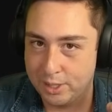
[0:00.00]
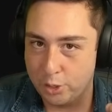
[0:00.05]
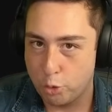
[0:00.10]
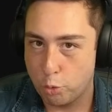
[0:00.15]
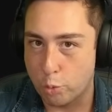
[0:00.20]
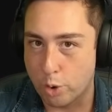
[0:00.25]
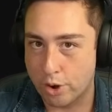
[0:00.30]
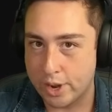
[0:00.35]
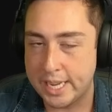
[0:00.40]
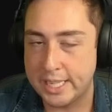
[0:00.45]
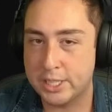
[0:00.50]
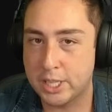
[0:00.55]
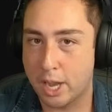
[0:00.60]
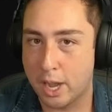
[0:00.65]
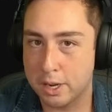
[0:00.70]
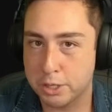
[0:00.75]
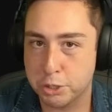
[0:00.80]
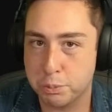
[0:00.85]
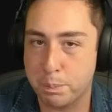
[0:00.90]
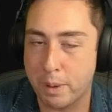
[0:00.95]
where he
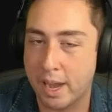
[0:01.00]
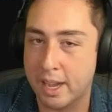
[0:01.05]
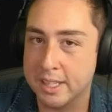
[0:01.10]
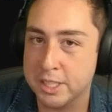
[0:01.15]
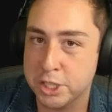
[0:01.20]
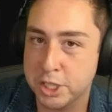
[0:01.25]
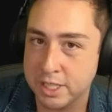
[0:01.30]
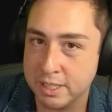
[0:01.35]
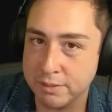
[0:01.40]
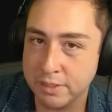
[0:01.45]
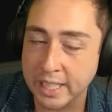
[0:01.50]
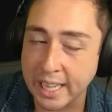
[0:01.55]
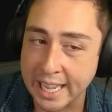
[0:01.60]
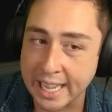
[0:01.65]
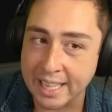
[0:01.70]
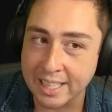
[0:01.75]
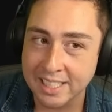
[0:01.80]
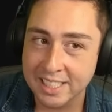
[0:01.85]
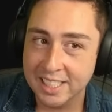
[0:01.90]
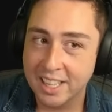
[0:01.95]
talks
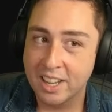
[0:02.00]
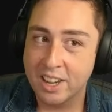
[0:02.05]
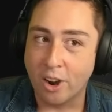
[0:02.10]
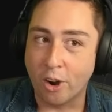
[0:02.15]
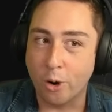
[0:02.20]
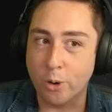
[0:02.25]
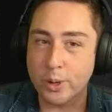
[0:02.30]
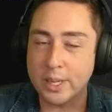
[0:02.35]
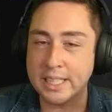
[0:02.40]
positively, or he